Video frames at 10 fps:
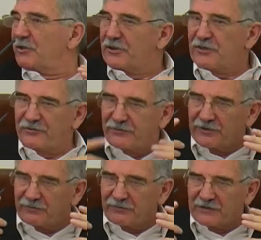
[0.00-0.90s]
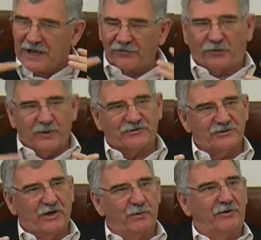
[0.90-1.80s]
the other question
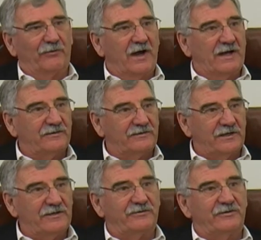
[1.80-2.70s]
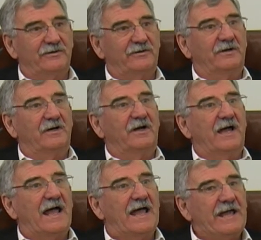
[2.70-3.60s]
I want to raise is
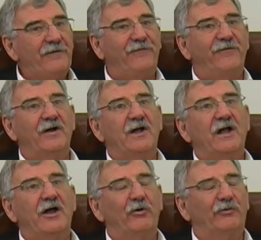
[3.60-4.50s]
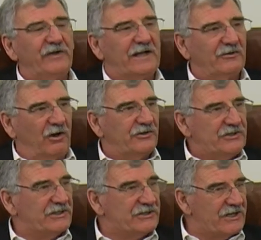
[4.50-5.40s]
if health technology
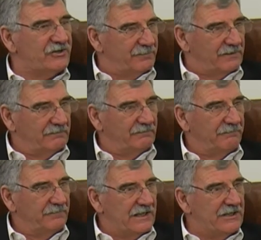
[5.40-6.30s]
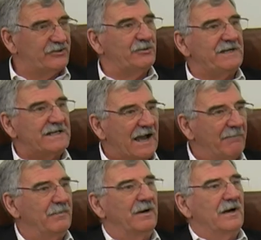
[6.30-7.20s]
assessment is to
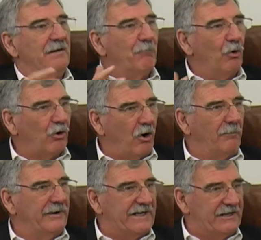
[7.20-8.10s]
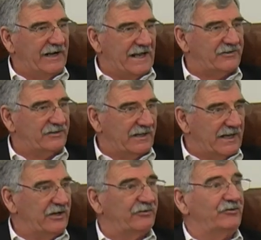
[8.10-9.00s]
become more common internationally,
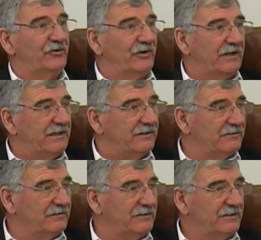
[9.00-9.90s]
and it certainly is,